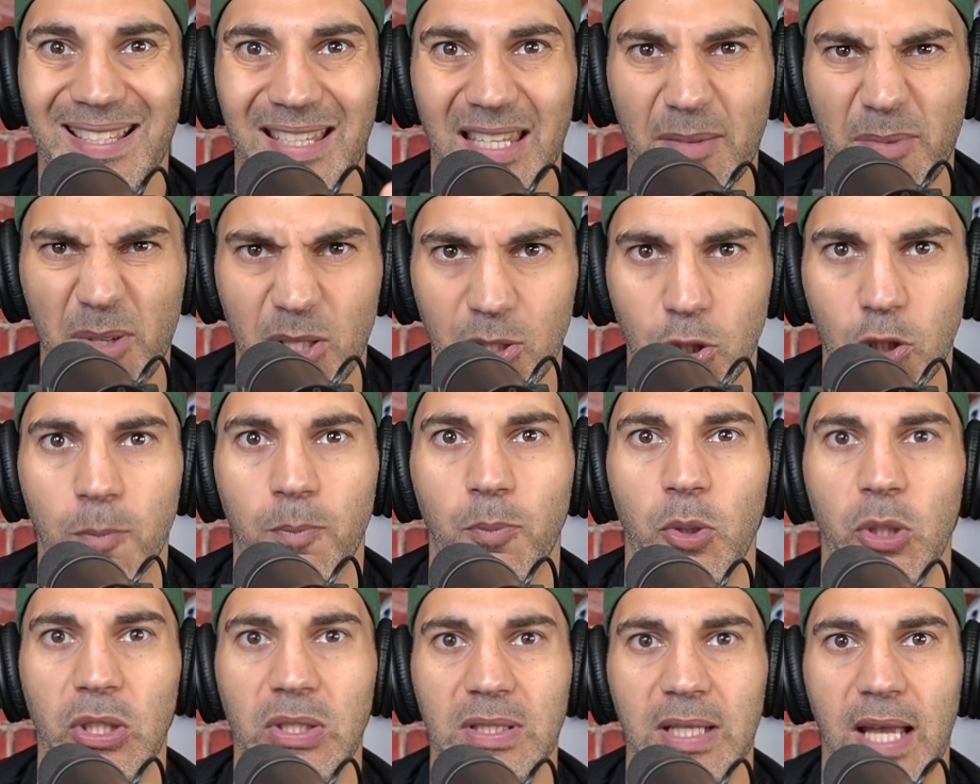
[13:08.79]
It's going to be
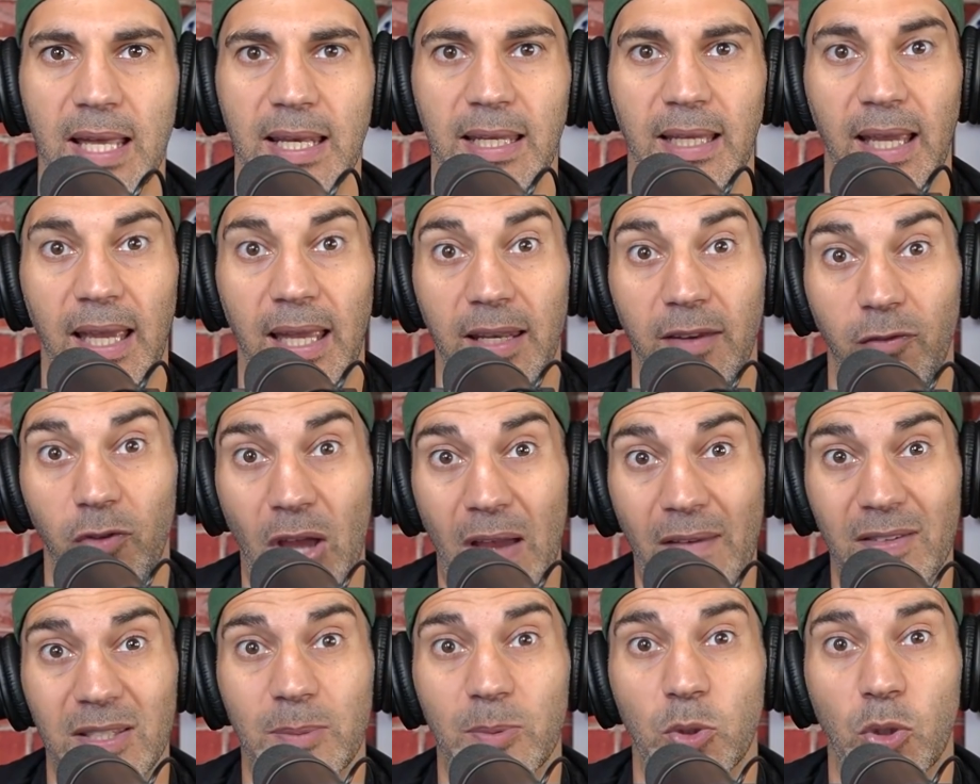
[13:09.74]
super exciting. And if
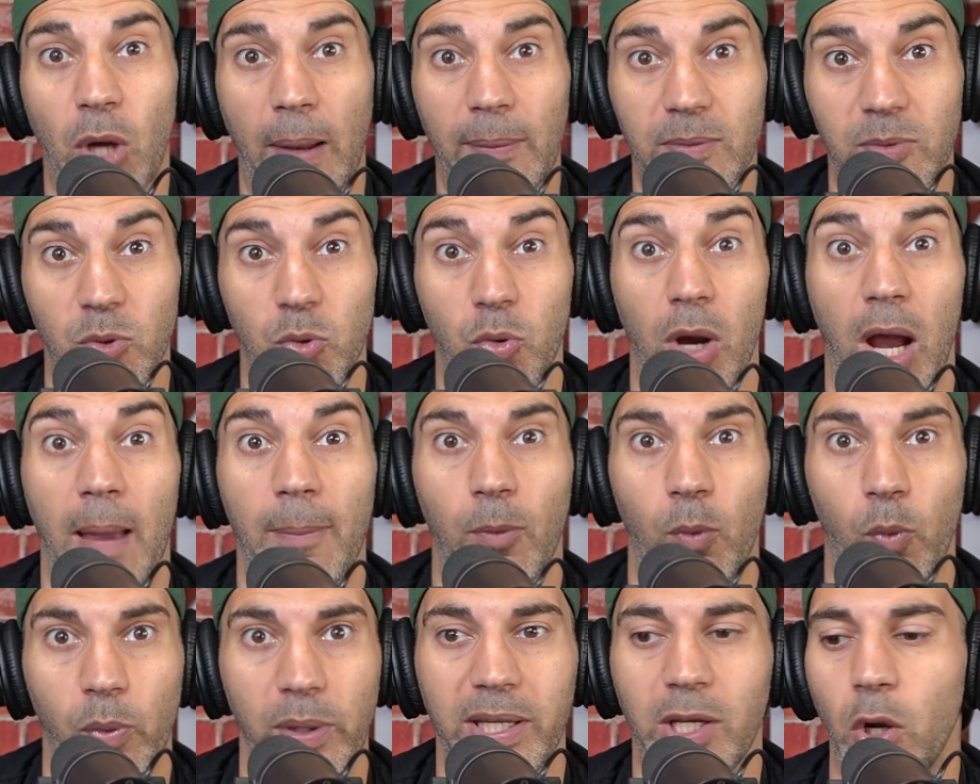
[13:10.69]
you haven't subscribed,
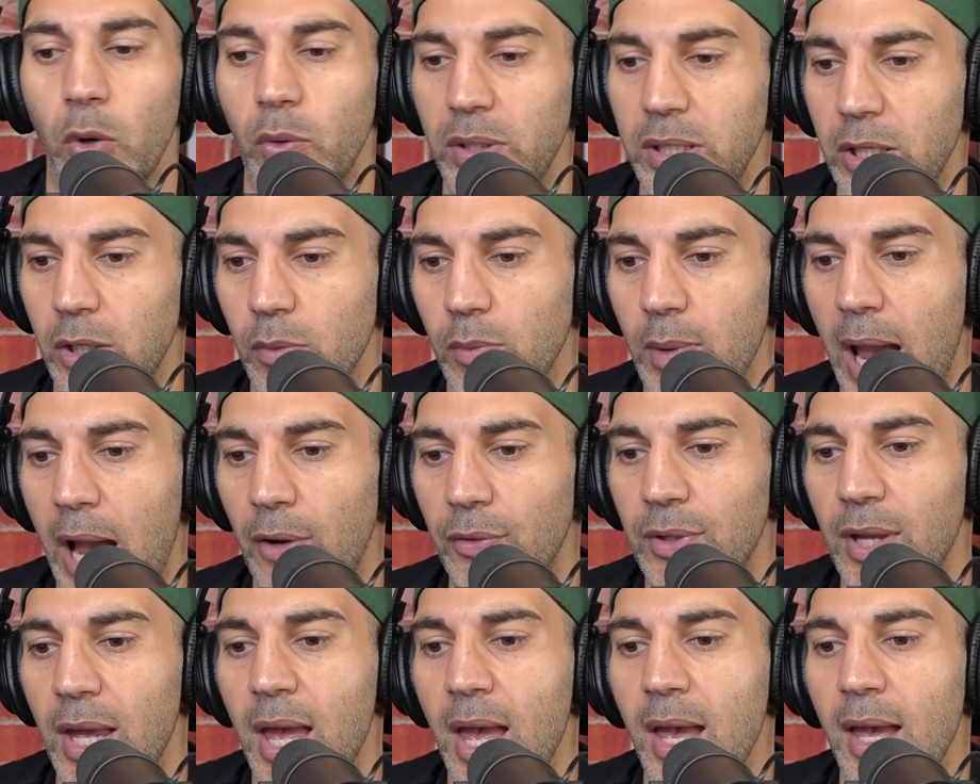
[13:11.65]
subscribe. We go year
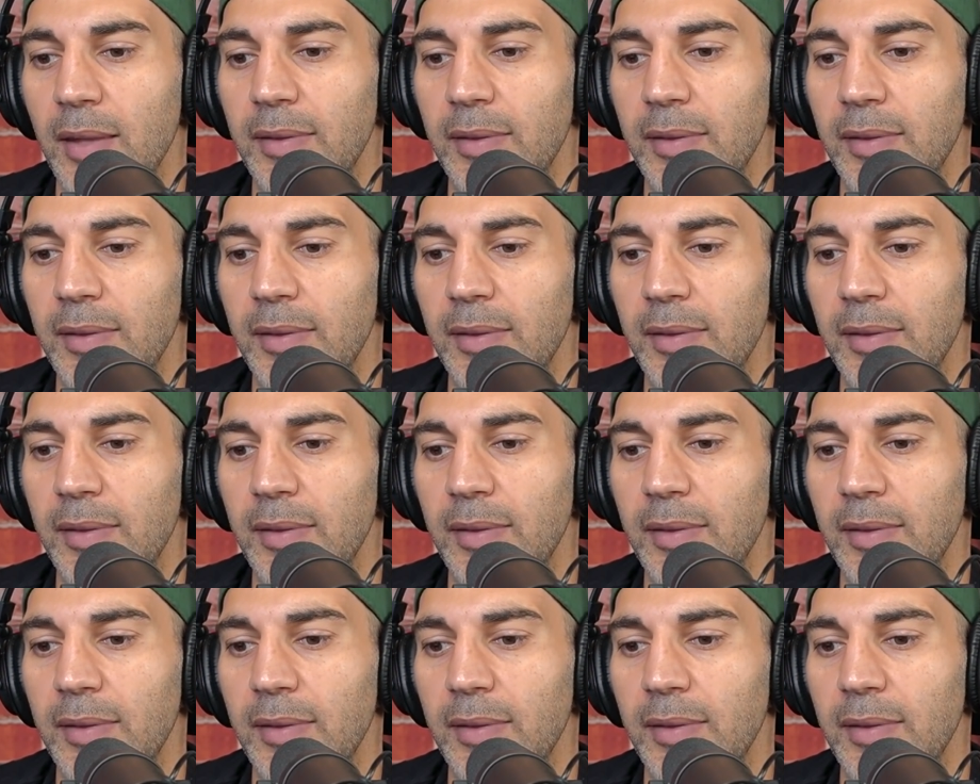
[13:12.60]
round.